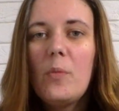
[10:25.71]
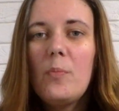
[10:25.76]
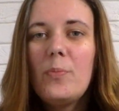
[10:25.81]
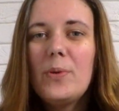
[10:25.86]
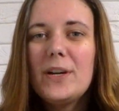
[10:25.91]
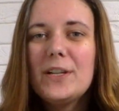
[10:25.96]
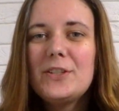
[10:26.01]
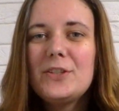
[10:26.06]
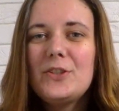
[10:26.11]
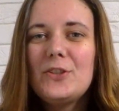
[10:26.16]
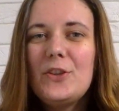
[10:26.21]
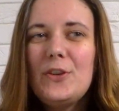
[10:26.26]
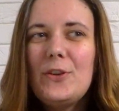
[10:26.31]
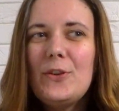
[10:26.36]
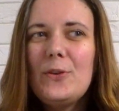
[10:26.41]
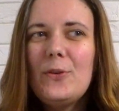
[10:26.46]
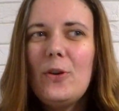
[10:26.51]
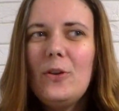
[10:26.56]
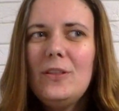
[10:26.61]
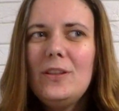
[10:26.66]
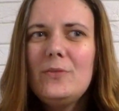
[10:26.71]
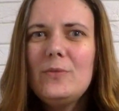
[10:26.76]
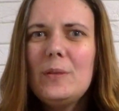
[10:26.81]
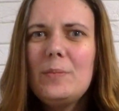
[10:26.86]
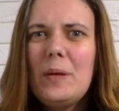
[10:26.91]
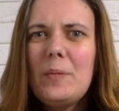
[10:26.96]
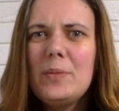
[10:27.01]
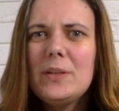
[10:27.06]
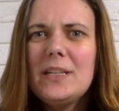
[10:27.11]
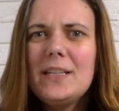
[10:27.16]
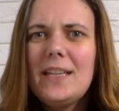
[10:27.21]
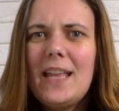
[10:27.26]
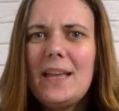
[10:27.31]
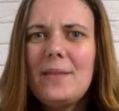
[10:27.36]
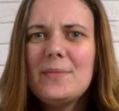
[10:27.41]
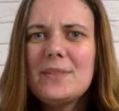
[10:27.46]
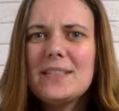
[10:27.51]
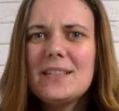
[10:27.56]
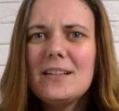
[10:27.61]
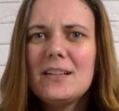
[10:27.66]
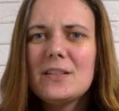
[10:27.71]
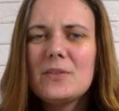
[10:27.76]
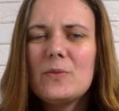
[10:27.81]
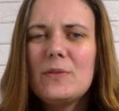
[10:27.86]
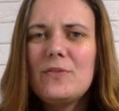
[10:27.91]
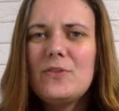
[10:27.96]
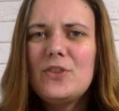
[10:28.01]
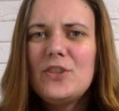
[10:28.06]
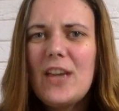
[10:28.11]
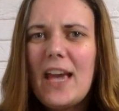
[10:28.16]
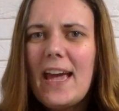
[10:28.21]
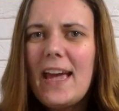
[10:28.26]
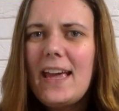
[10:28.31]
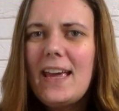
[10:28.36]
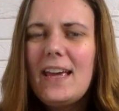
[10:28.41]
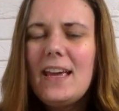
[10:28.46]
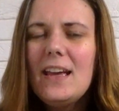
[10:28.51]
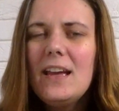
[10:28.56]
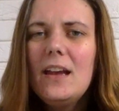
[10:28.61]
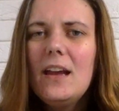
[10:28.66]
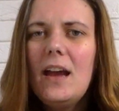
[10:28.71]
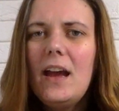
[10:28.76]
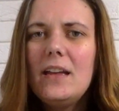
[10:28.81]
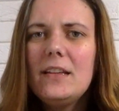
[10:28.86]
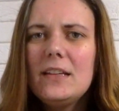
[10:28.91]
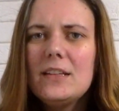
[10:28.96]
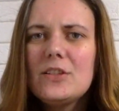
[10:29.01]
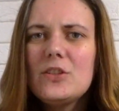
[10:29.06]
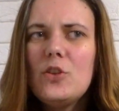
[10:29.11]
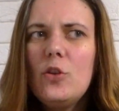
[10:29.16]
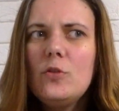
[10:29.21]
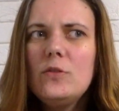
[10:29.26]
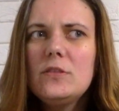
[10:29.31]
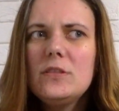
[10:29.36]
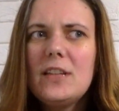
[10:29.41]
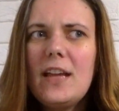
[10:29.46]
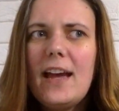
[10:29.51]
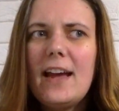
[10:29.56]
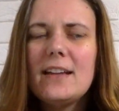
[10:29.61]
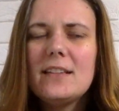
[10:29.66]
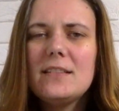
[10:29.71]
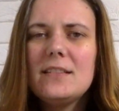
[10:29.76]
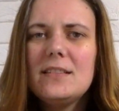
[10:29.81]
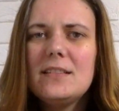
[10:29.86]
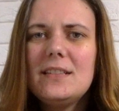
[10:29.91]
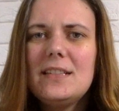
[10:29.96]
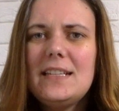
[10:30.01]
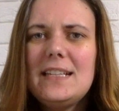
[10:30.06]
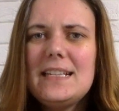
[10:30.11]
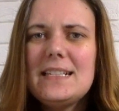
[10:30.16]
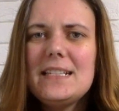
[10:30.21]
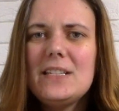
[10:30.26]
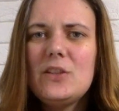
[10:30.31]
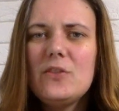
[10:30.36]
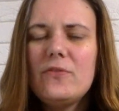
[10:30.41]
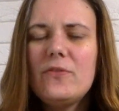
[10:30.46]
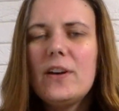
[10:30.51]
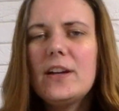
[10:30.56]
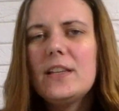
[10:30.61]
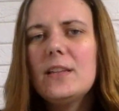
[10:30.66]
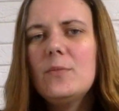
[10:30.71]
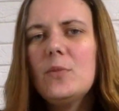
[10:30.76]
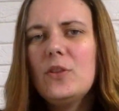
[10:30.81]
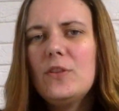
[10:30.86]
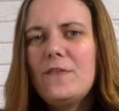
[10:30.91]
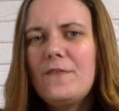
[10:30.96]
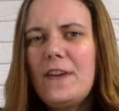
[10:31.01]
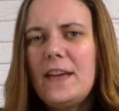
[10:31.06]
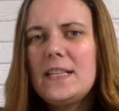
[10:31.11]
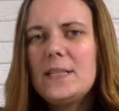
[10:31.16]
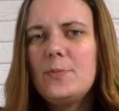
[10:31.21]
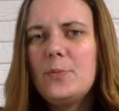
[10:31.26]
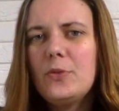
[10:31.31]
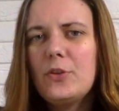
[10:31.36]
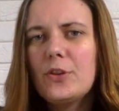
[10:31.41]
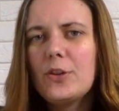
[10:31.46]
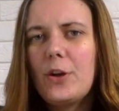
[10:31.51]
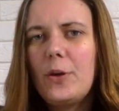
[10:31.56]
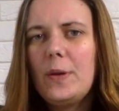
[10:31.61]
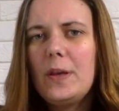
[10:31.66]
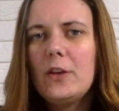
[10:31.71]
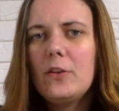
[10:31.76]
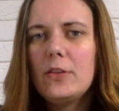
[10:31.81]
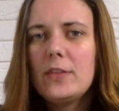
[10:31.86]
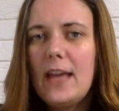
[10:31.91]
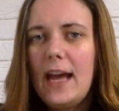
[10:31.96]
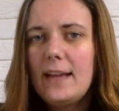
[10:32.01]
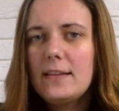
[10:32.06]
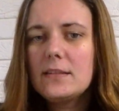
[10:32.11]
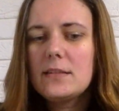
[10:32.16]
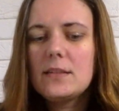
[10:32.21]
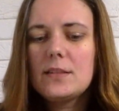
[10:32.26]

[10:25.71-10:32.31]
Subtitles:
but you only remember the name starts with J, and it's not that easy to find them on Facebook going on that.